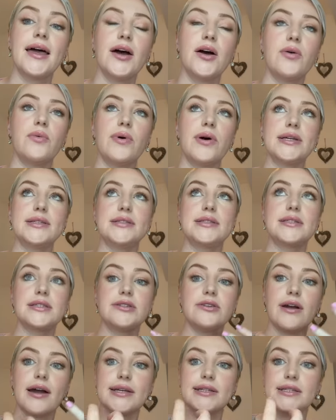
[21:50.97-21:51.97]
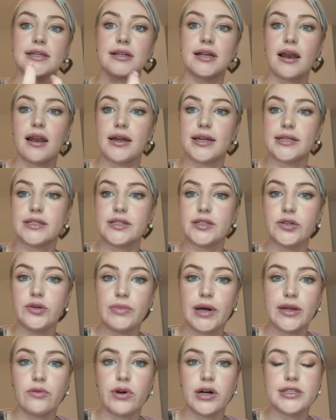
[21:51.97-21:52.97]
What's your ideal client? You
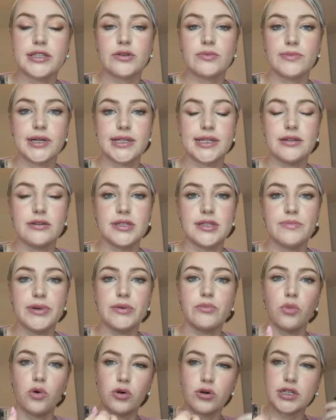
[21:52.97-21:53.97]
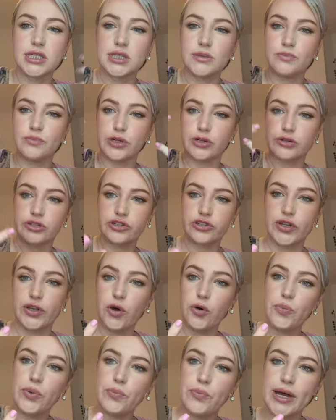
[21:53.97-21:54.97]
might want somebody who's a bit more spiritually
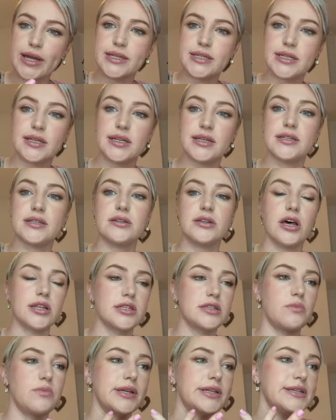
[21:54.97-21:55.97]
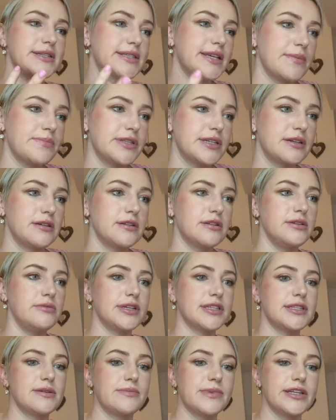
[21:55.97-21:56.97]
open-minded, not somebody skeptical. You
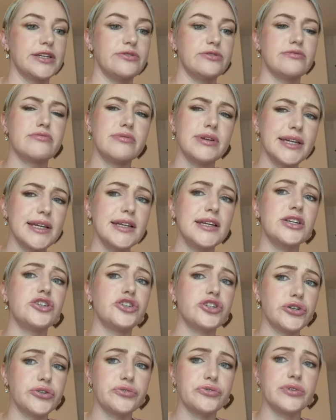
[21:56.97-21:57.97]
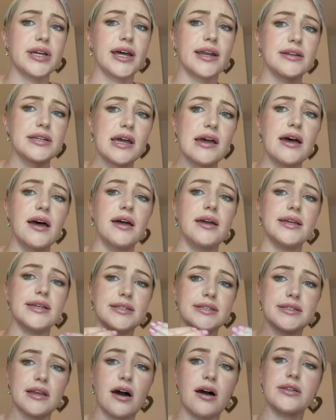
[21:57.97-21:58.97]
want somebody who's really in tune and
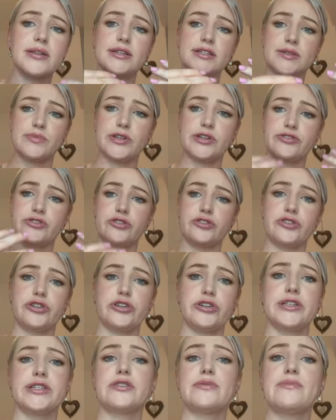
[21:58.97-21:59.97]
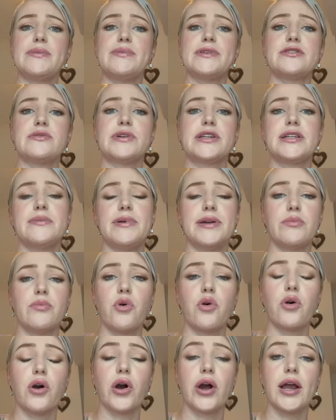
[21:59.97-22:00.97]
is on their spiritual journey. So somebody a bit
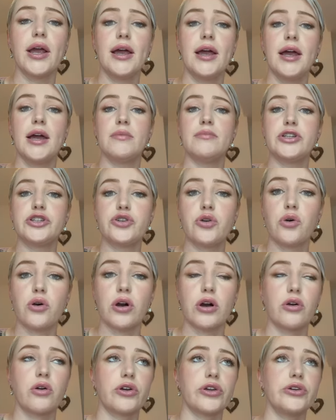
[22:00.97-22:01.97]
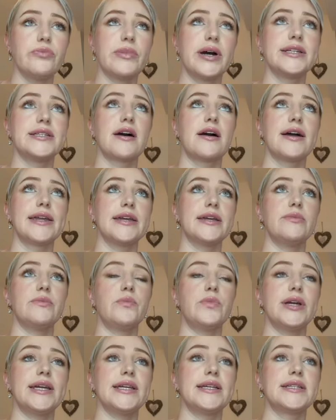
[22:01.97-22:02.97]
more mature. Or you might tie
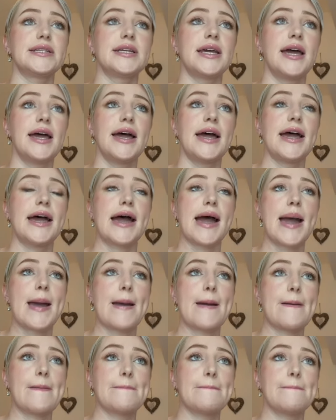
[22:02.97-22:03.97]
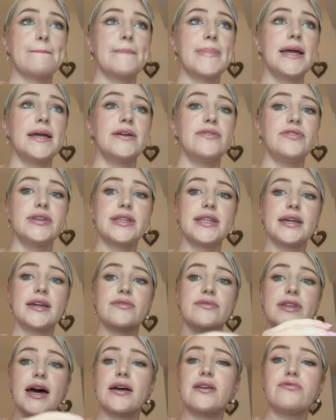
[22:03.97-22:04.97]
in with, if you think
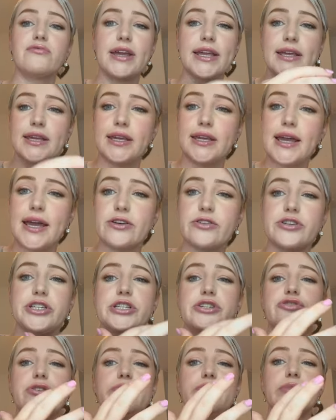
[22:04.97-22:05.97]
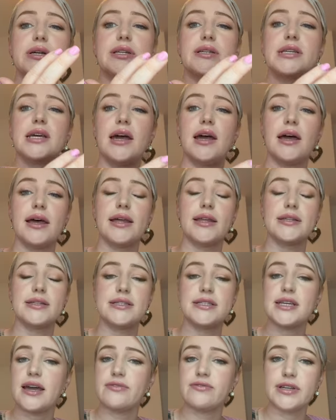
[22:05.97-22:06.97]
of that Reiki energy treatment,
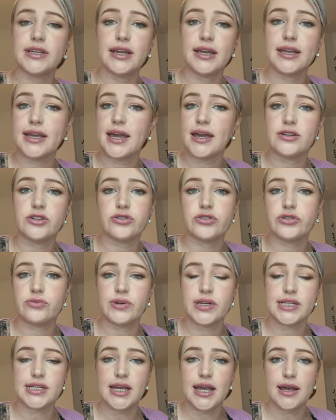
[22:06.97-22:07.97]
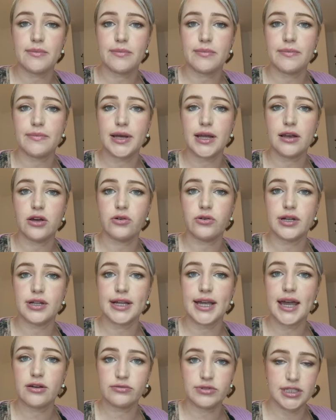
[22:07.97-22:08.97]
definitely get in touch with a local
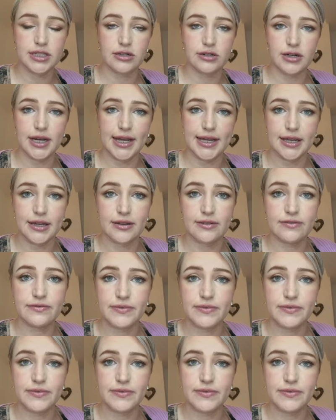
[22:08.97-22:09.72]
counsellor, like a